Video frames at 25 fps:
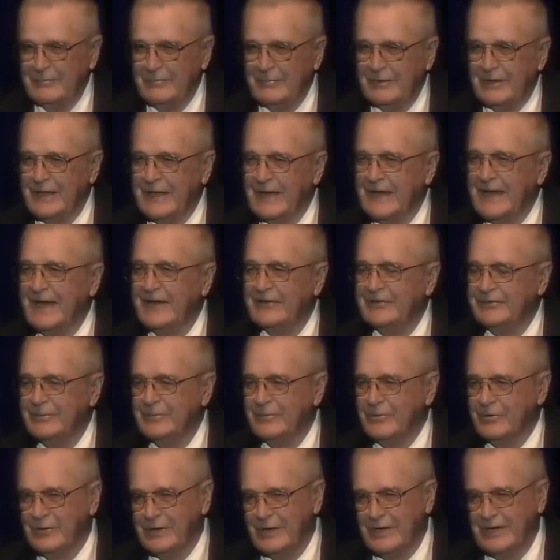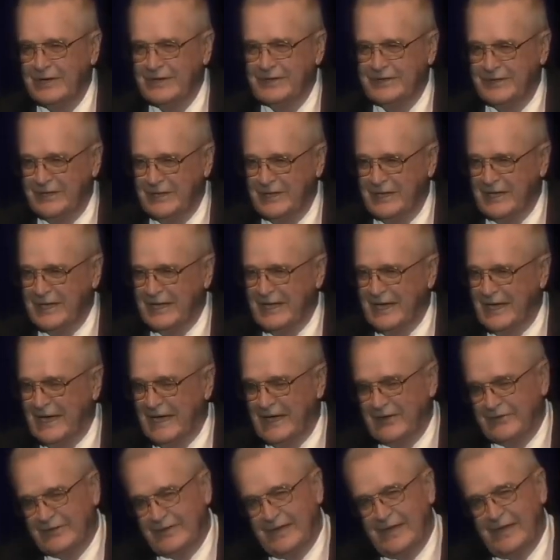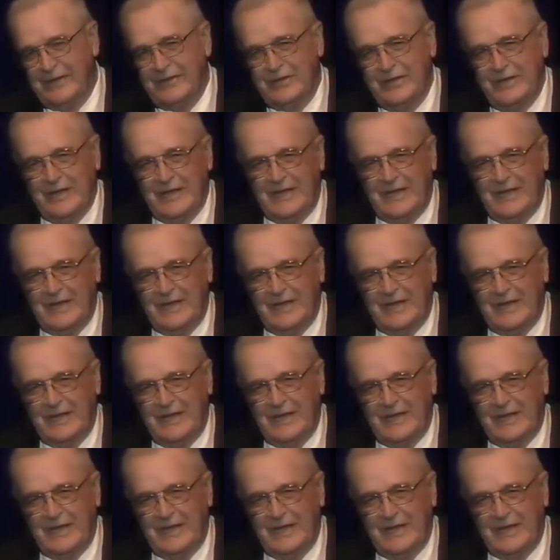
But I got some great guys out here